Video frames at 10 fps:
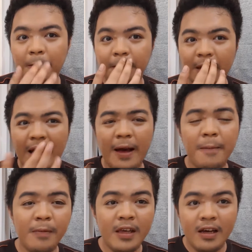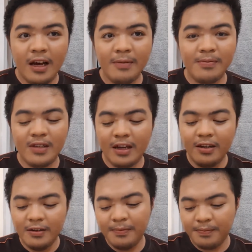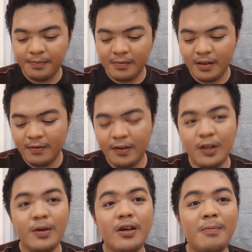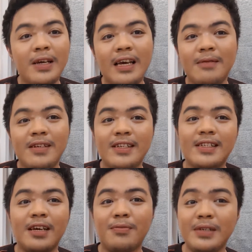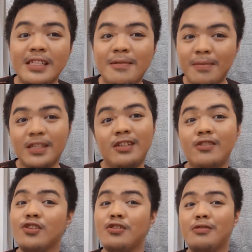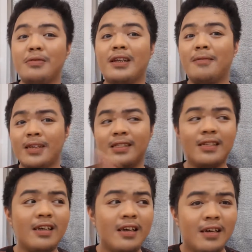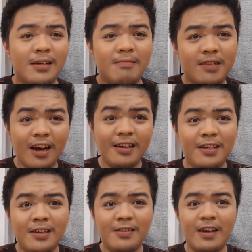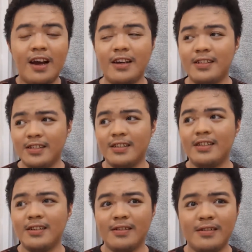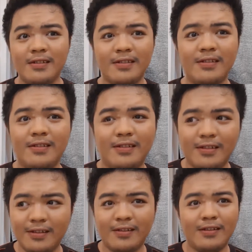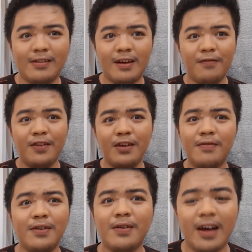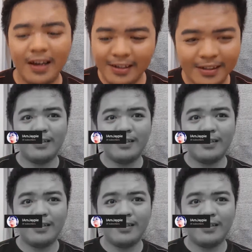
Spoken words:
yeah, I'm kind of following up again because I really miss YouTube and I miss talking to you guys, to a few of you guys.